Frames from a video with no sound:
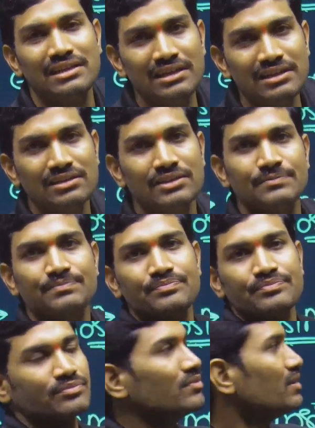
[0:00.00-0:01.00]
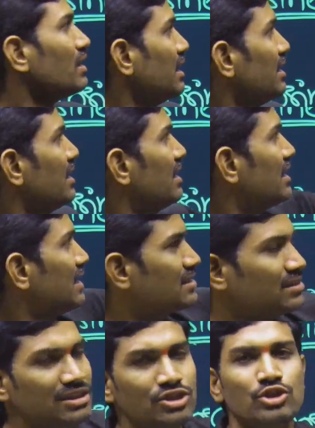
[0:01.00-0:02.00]
is
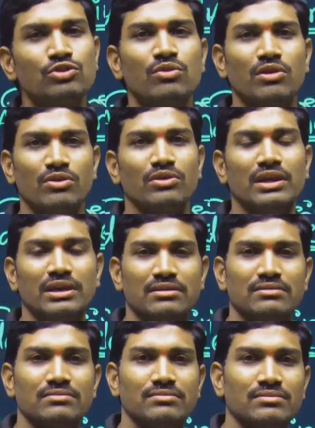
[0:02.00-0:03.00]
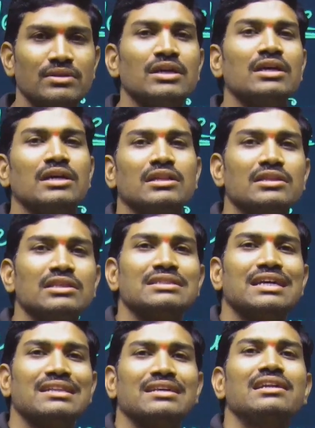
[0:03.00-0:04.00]
nucleotide. These
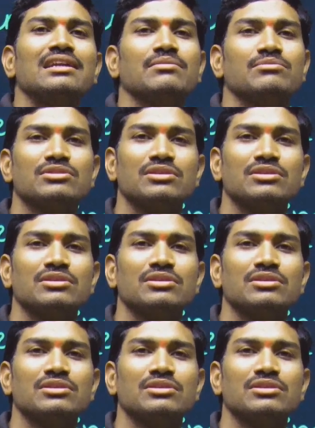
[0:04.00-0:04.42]
are the names.